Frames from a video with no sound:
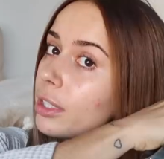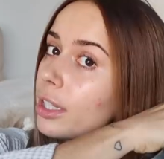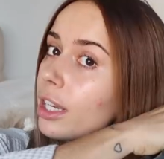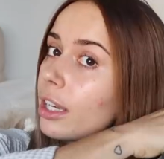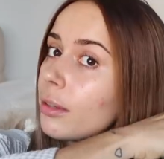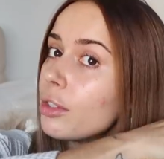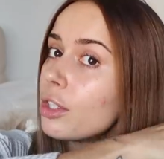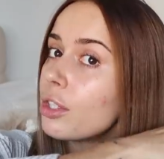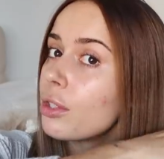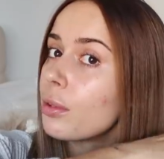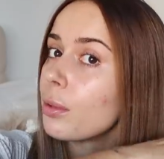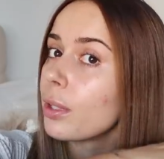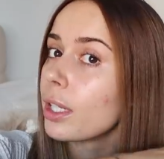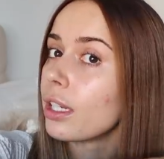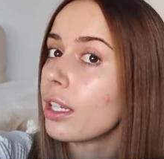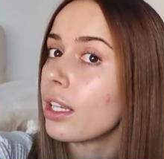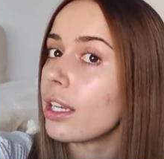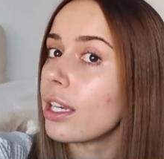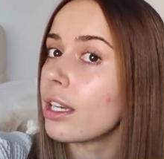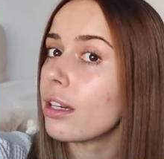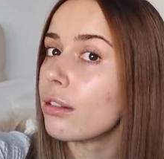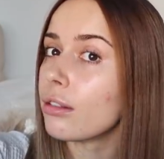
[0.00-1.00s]
Yeah, I'm just
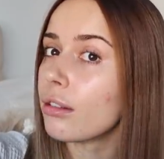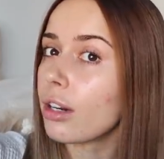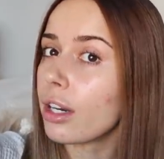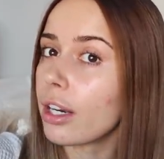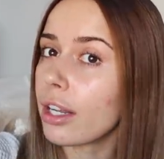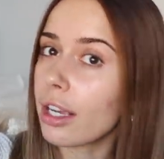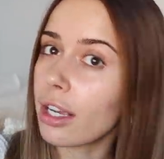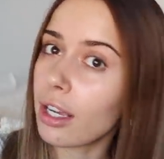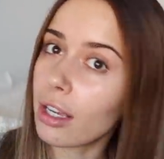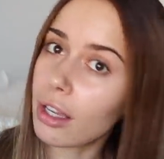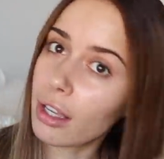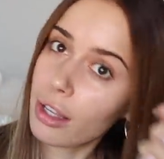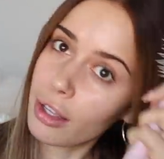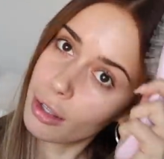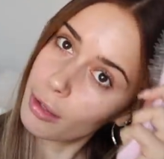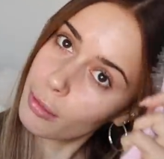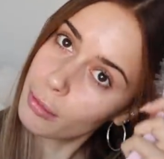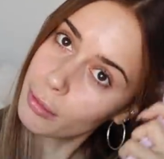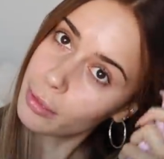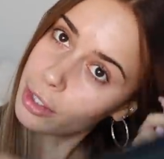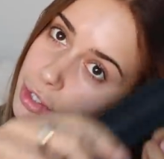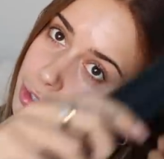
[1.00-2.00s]
quickly running
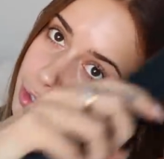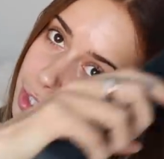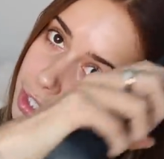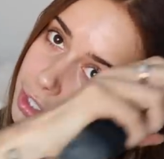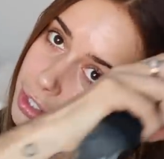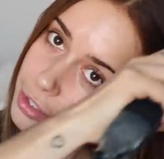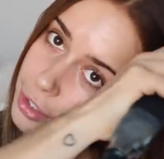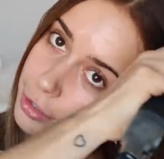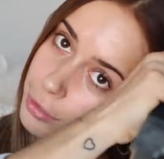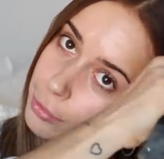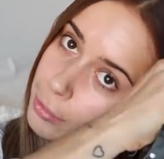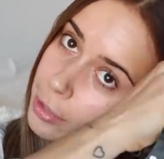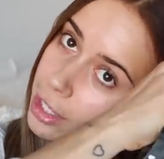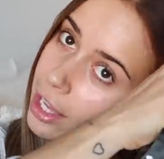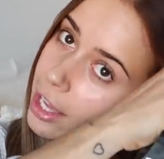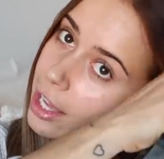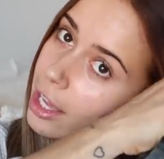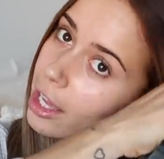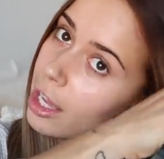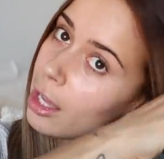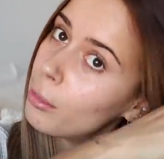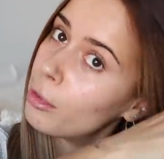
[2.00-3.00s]
my straighteners over my
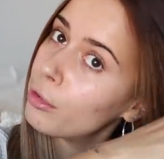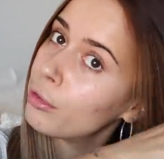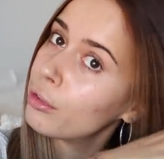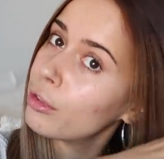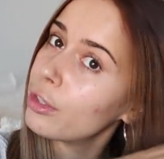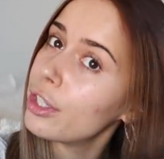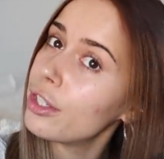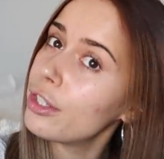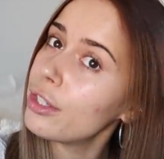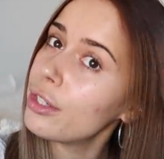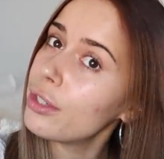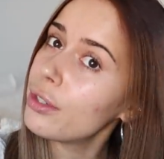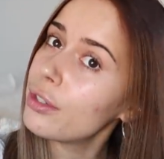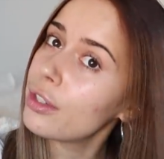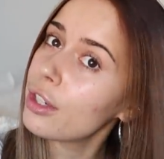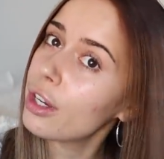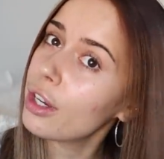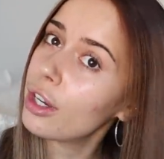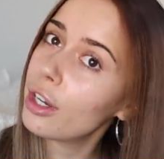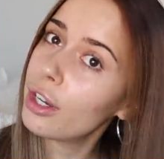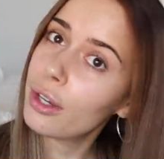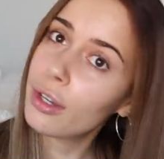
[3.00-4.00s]
hair before I do
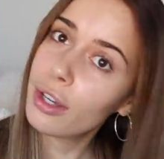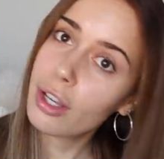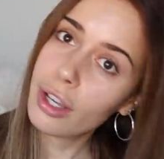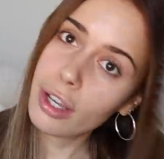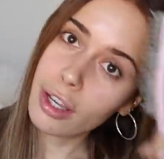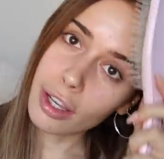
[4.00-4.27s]
so.